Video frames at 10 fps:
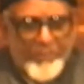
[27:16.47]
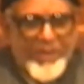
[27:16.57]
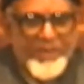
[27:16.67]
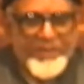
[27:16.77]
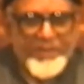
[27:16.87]

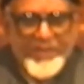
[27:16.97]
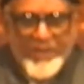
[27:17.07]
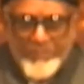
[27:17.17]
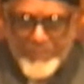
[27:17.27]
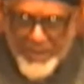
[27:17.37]
His name was
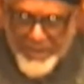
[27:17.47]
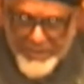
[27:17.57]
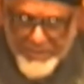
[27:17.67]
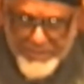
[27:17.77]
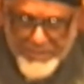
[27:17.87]
Abbas. He said,
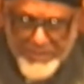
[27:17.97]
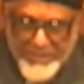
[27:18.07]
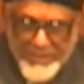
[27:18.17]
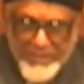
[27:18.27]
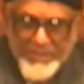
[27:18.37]

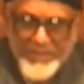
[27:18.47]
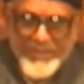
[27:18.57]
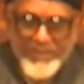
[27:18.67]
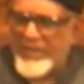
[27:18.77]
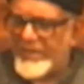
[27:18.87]
Abbas.
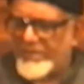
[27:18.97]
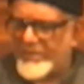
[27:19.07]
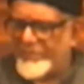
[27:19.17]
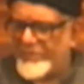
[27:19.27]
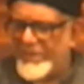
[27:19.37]

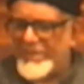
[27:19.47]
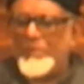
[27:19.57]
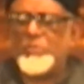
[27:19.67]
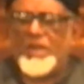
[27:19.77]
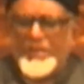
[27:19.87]

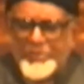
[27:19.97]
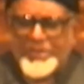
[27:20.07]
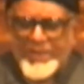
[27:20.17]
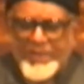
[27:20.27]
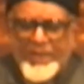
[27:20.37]
Astaghfirullah. His
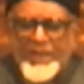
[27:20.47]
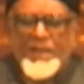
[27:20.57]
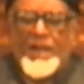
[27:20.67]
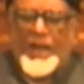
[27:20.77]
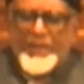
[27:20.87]
name was Ali
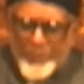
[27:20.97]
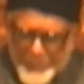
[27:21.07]
Hussein.